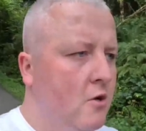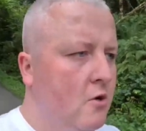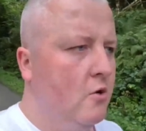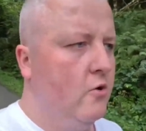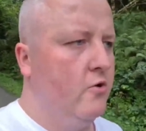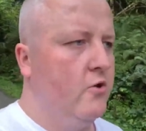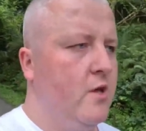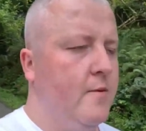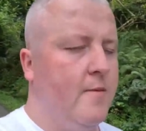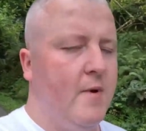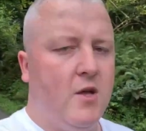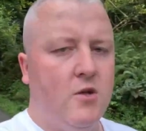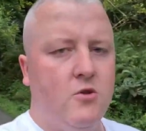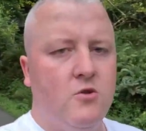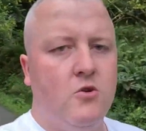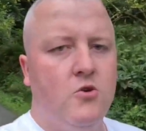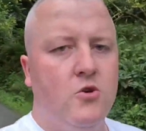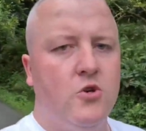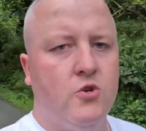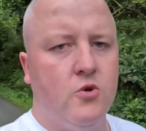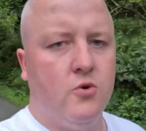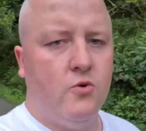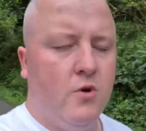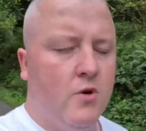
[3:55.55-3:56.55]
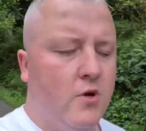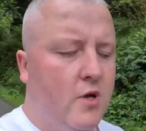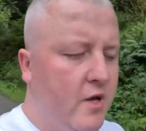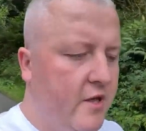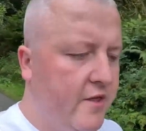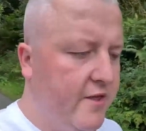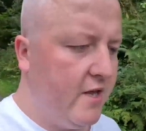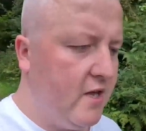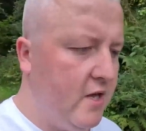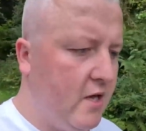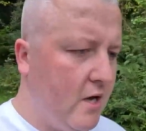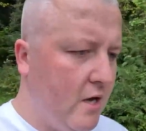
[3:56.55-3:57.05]
on the menu, so I
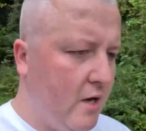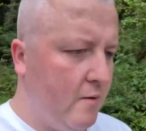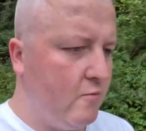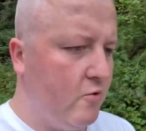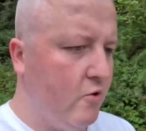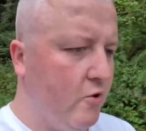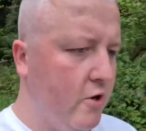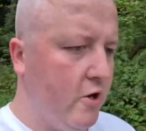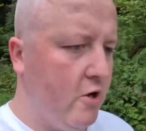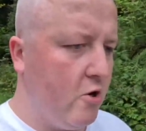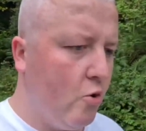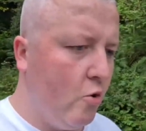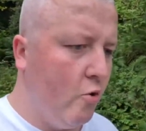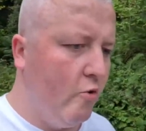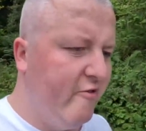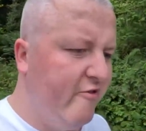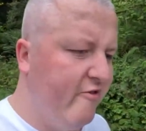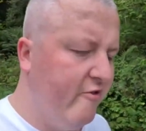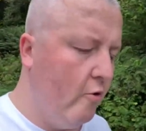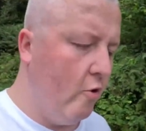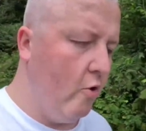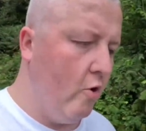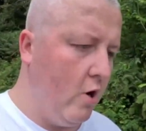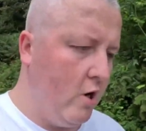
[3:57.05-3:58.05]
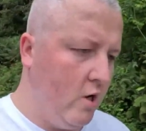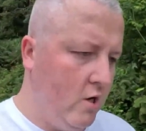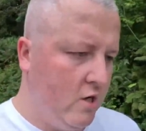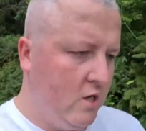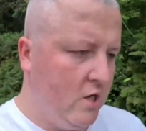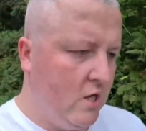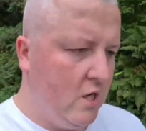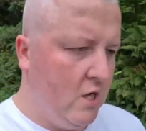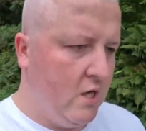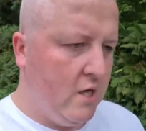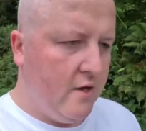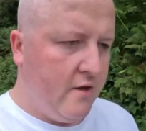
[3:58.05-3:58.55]
think I'm going to go for
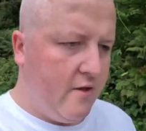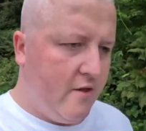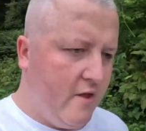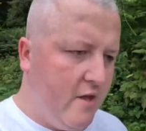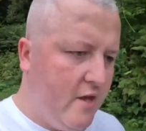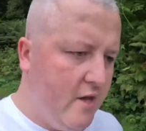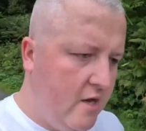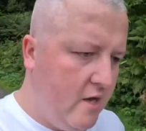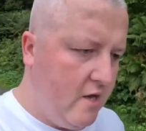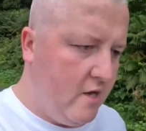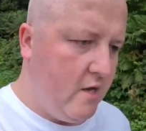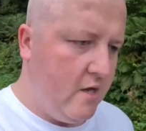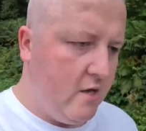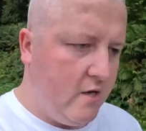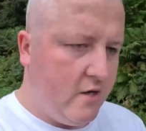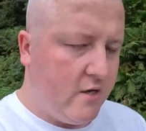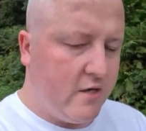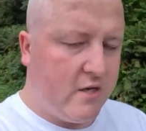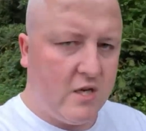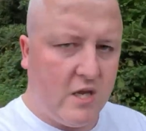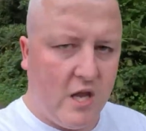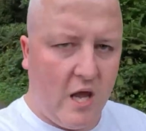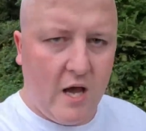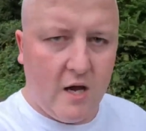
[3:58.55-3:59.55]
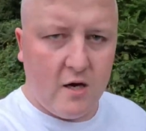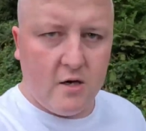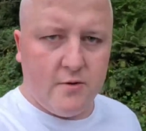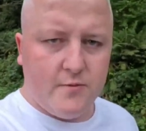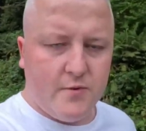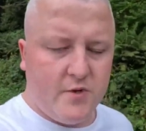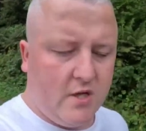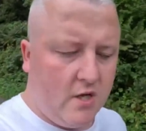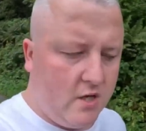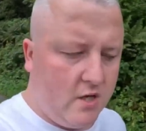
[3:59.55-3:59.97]
the scallops